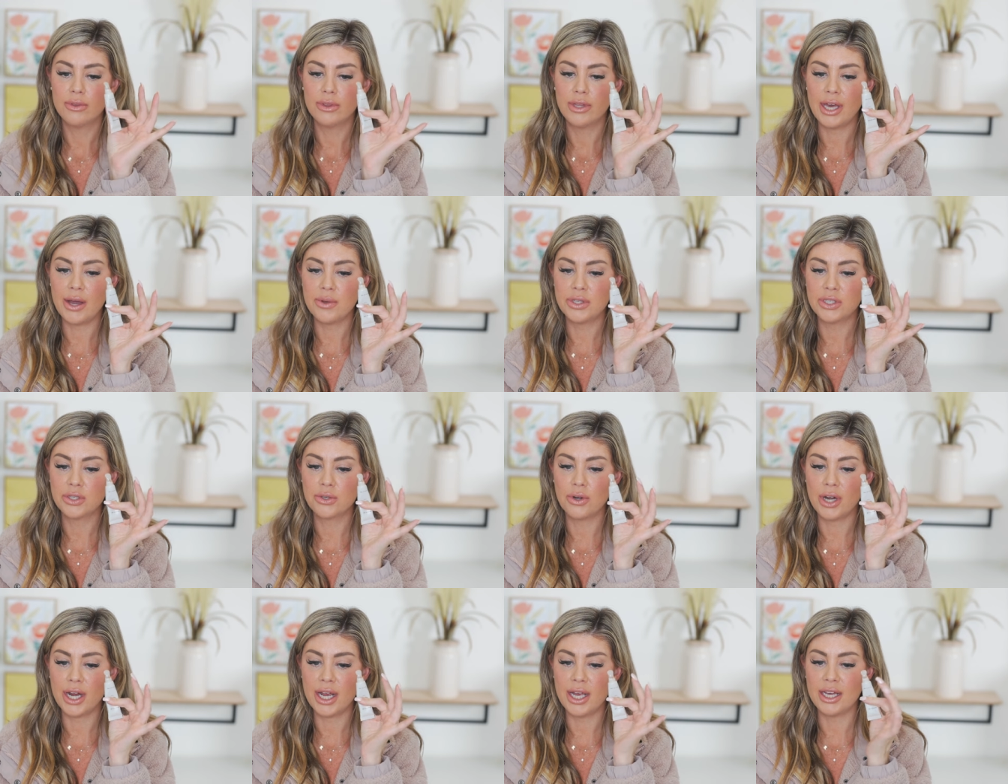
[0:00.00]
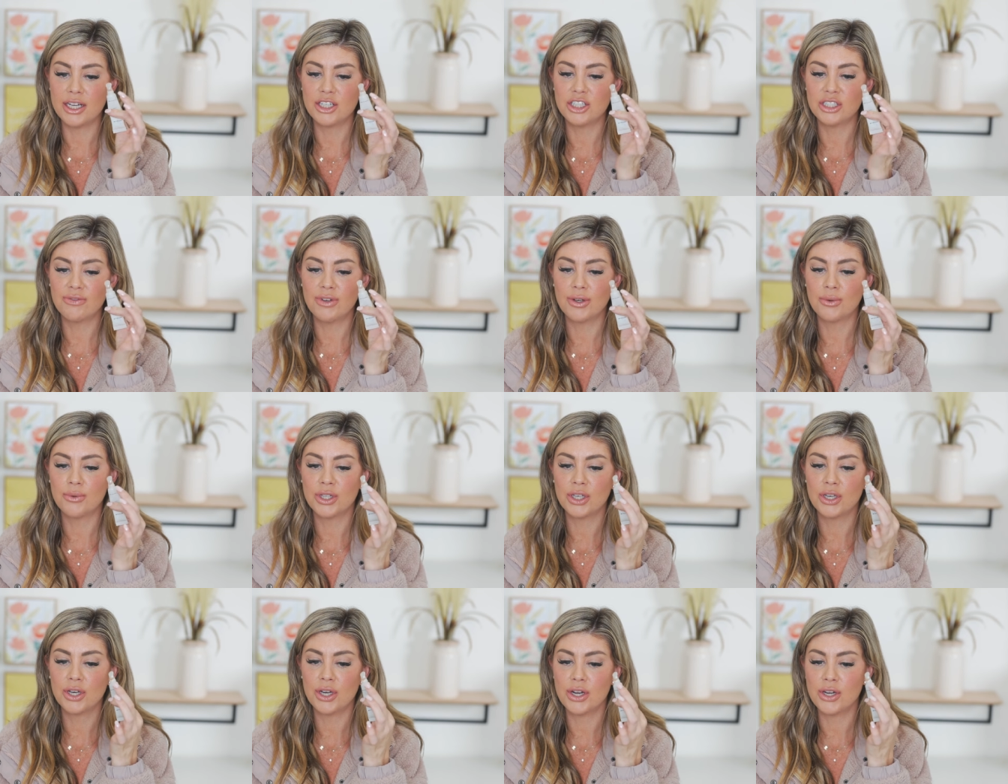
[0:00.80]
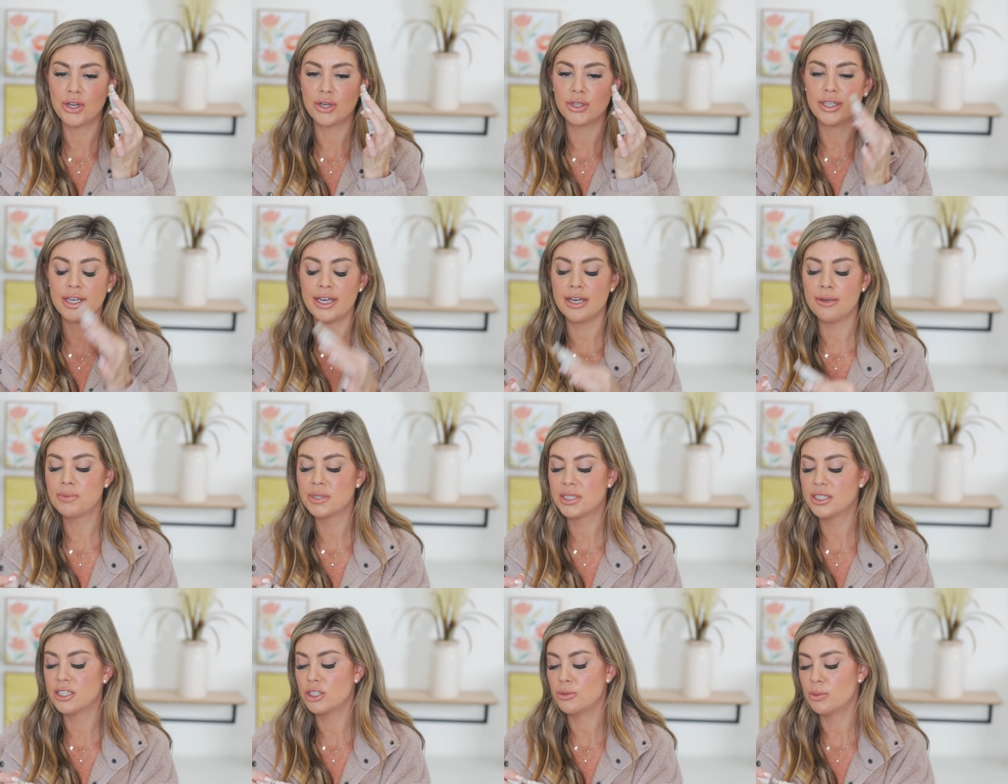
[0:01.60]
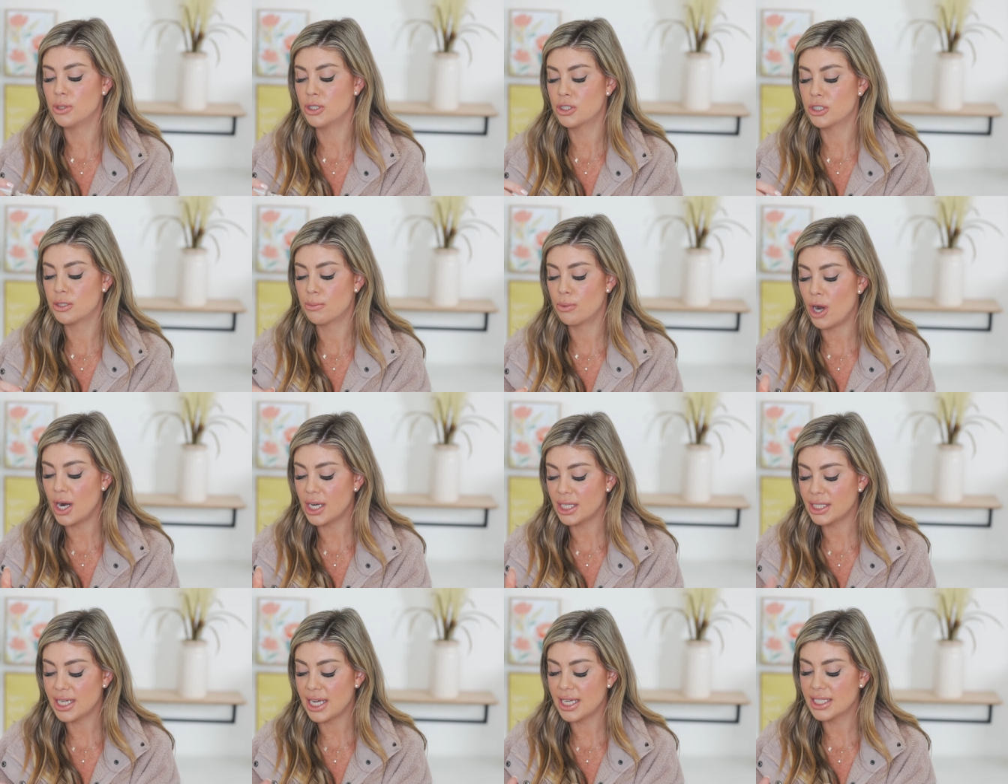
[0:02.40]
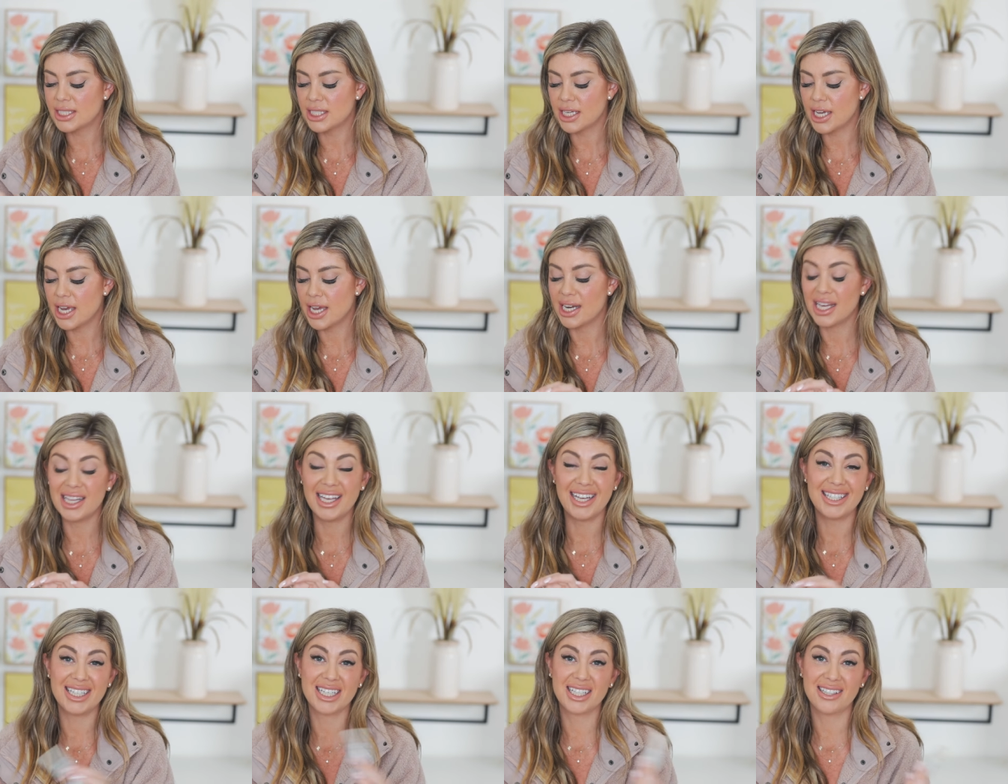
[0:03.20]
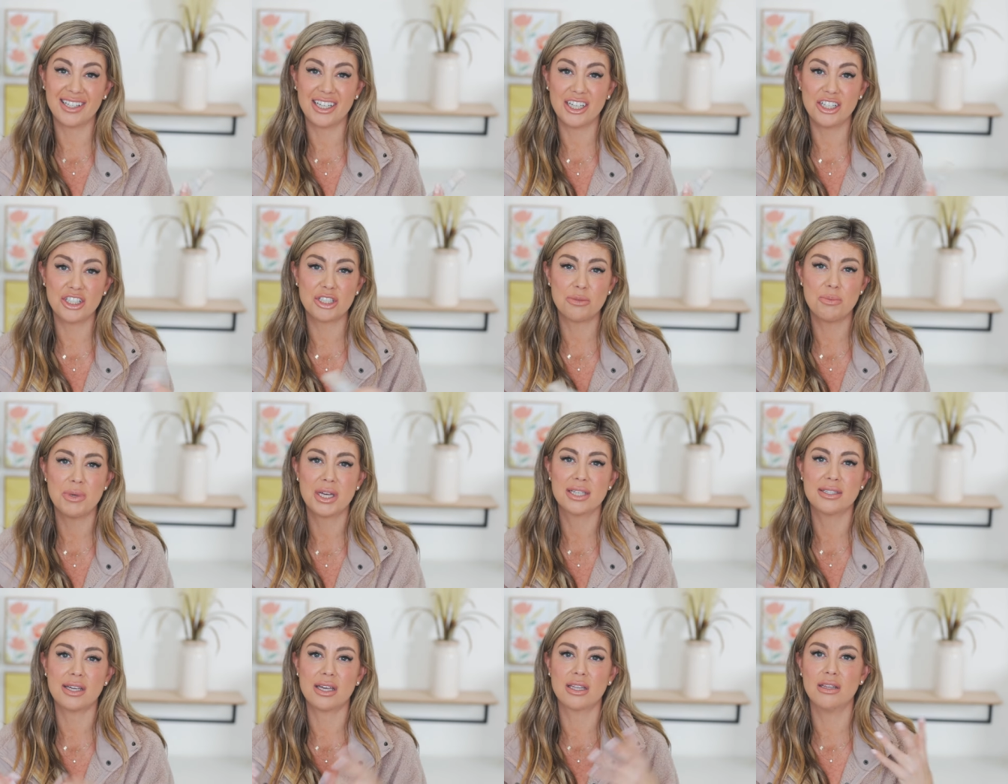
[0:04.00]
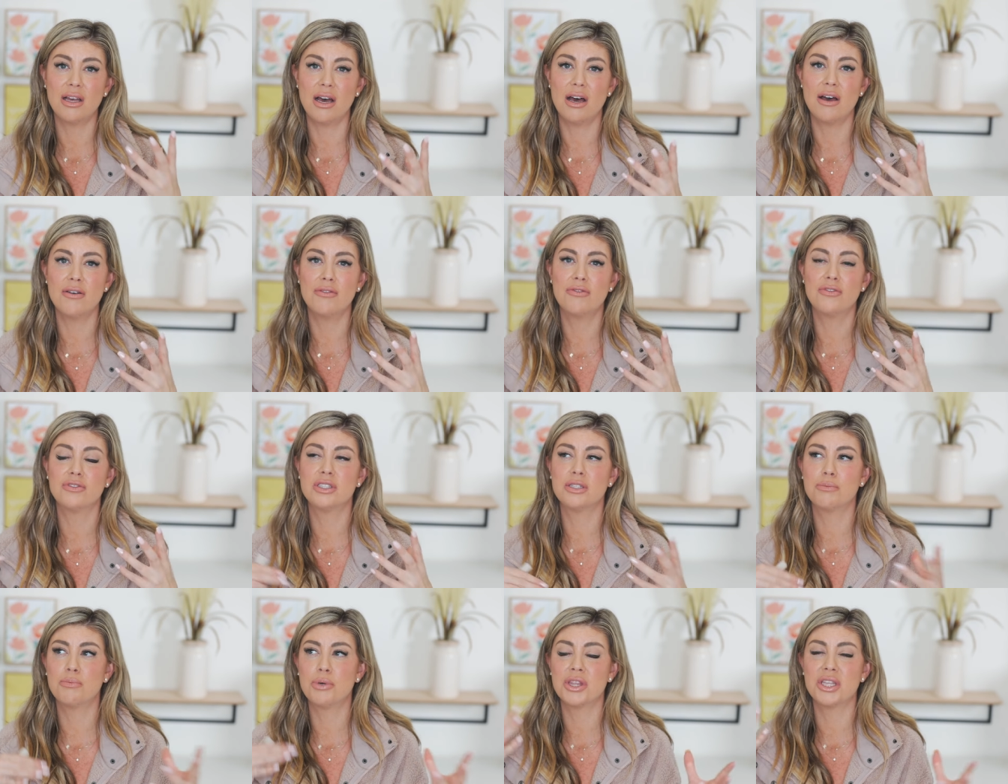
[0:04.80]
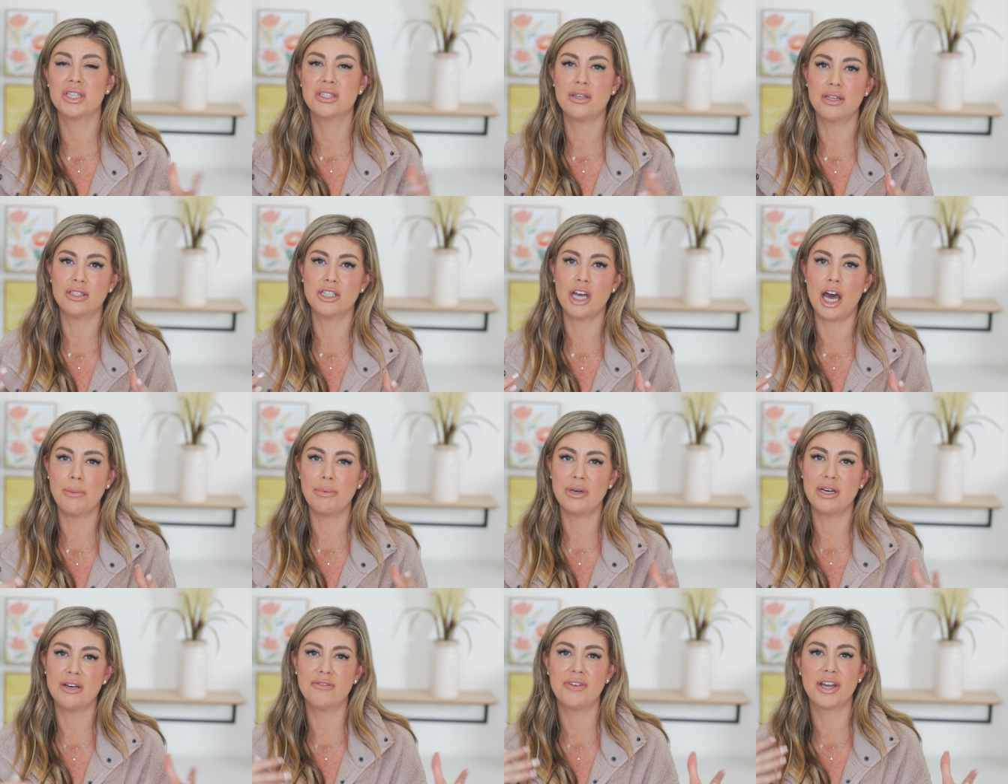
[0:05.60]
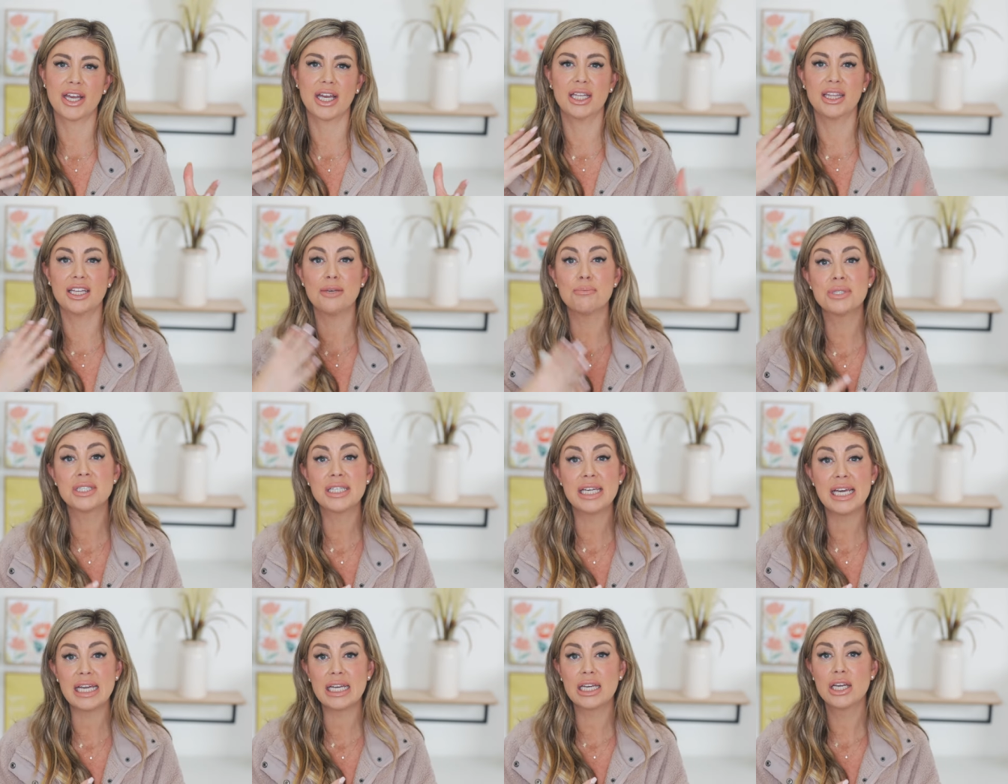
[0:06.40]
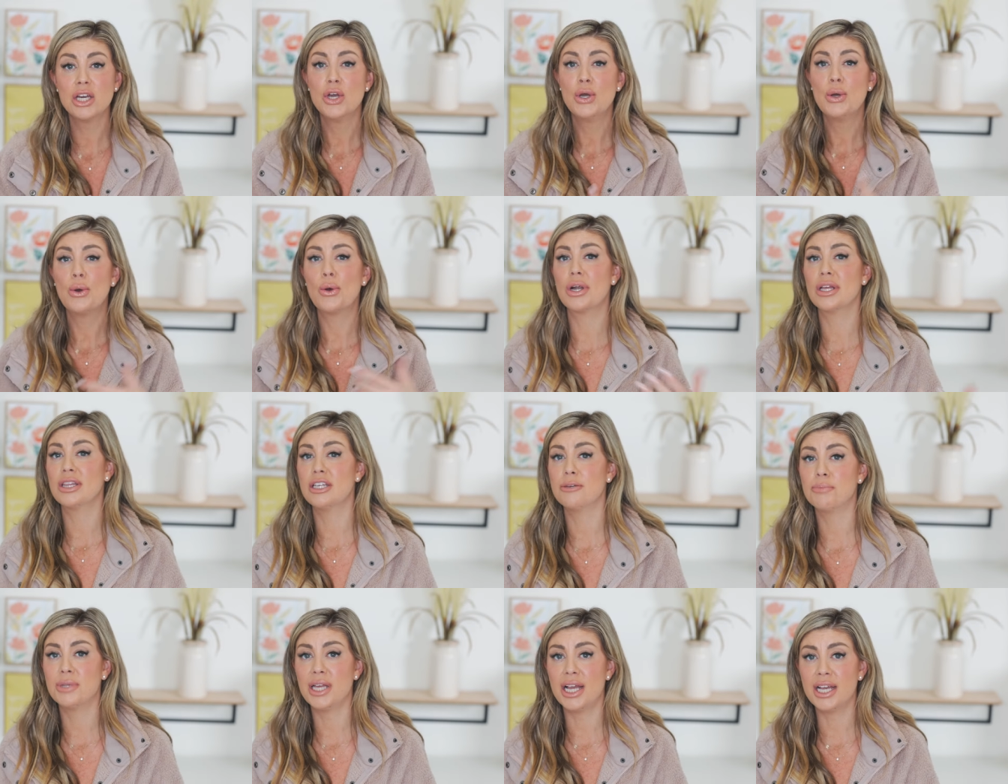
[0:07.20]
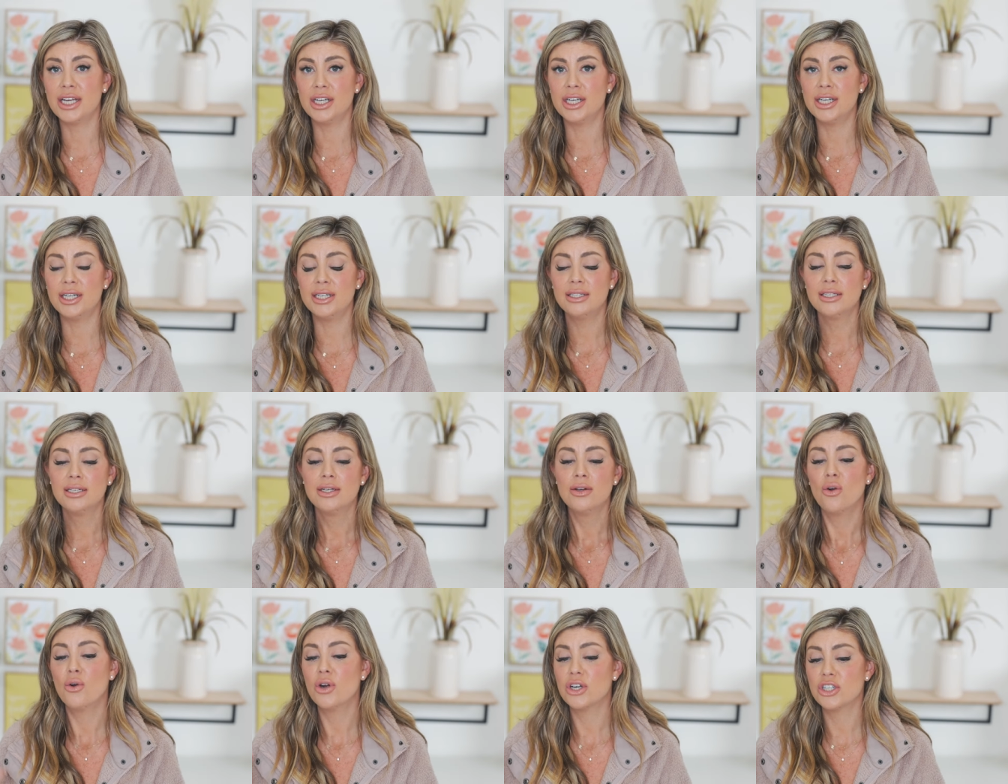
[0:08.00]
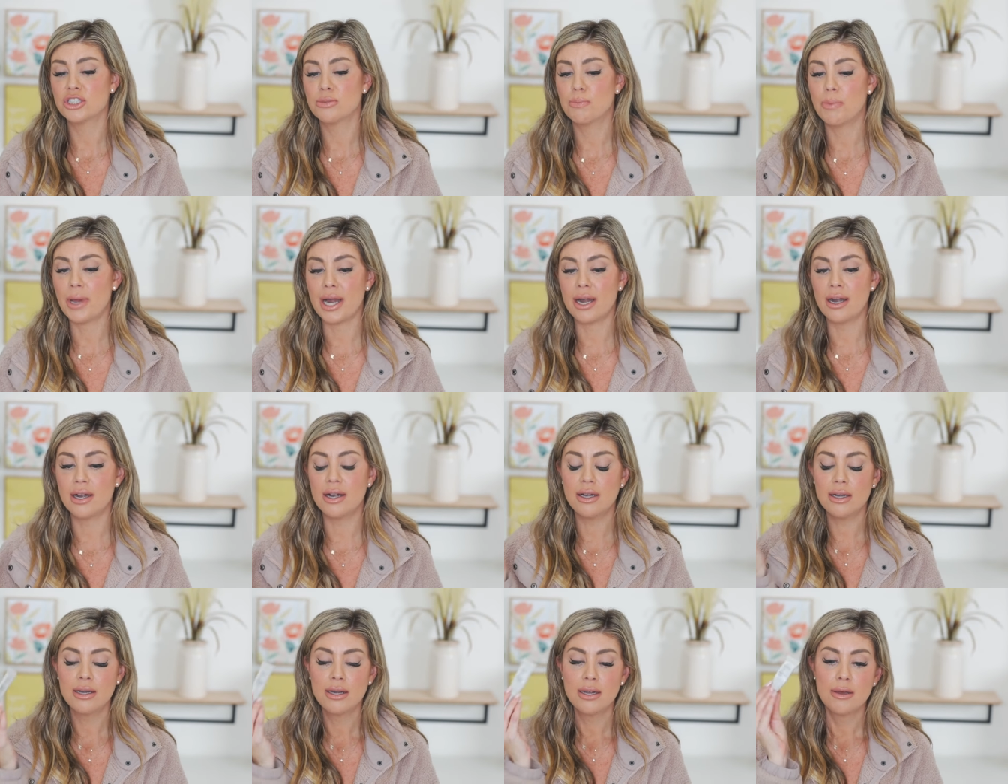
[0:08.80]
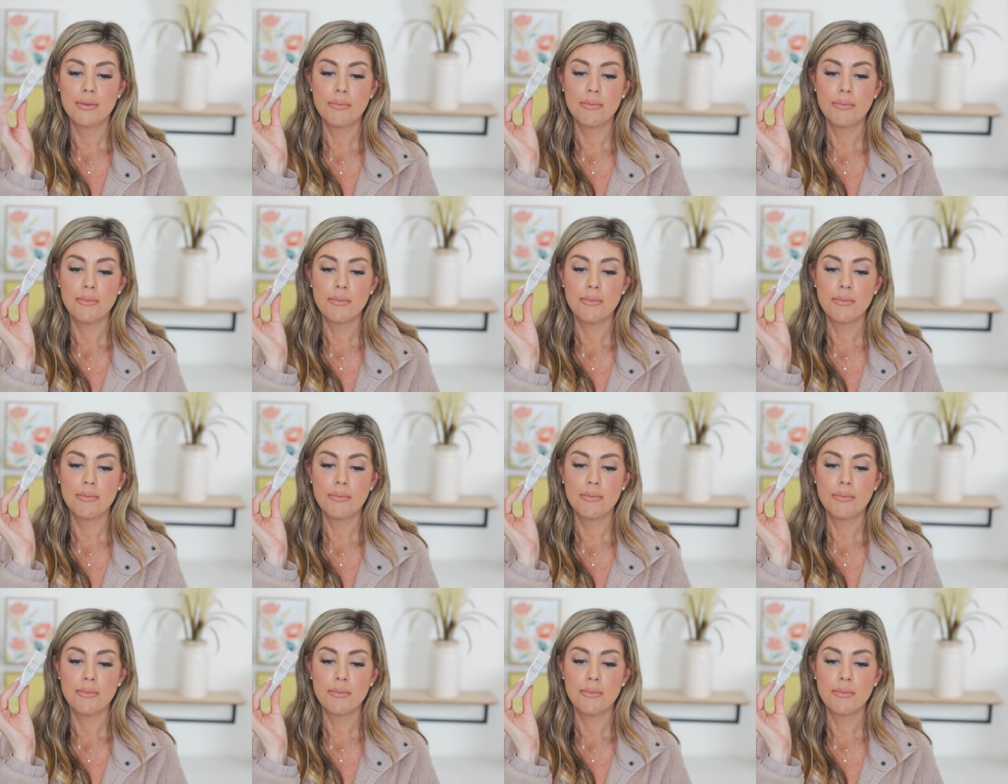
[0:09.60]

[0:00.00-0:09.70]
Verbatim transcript: That was great. It just felt really good on your lips. Dispersed the product nicely. And I like the clear just because I love to put this on top of like a lipstick or a lip liner or just bare.